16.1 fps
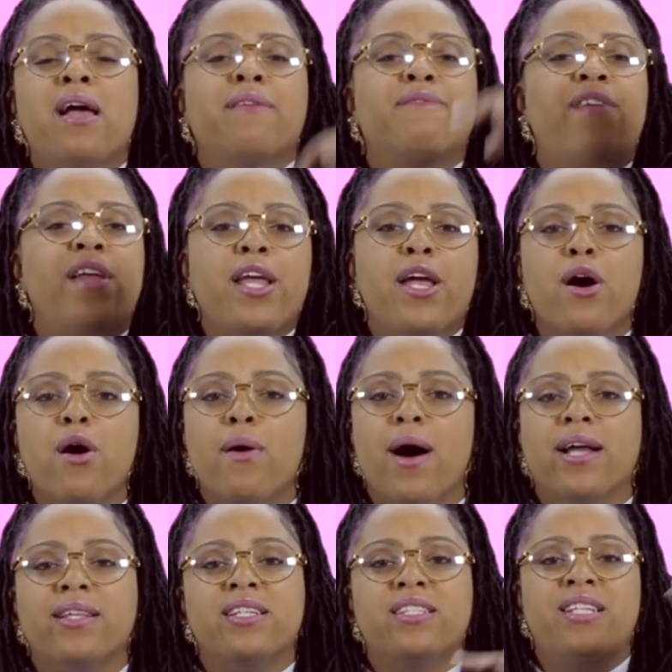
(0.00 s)
video
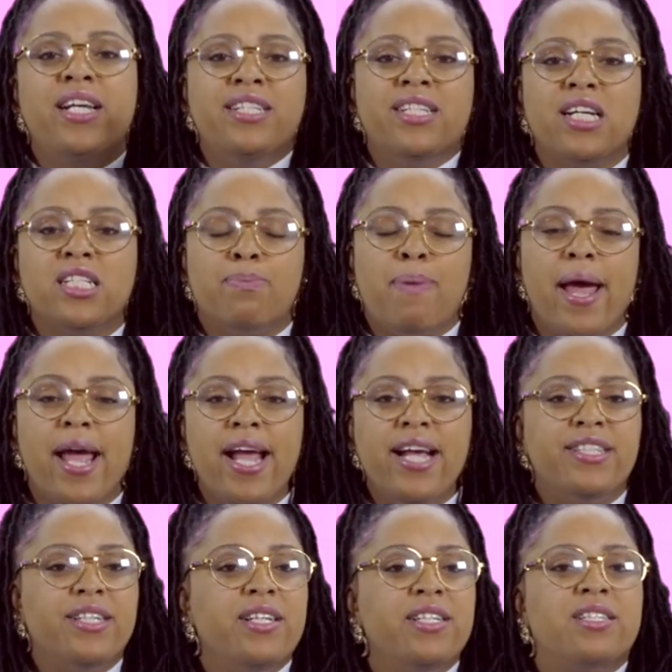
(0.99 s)
on this DJ's
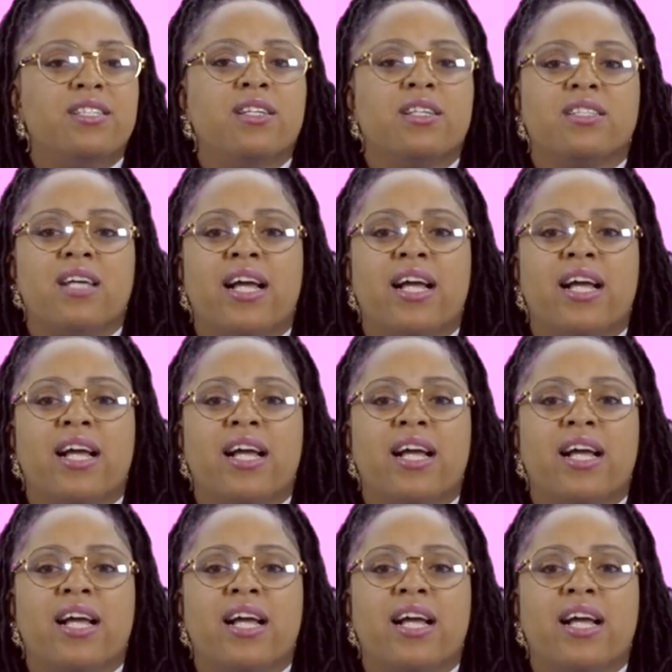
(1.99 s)
page and this looks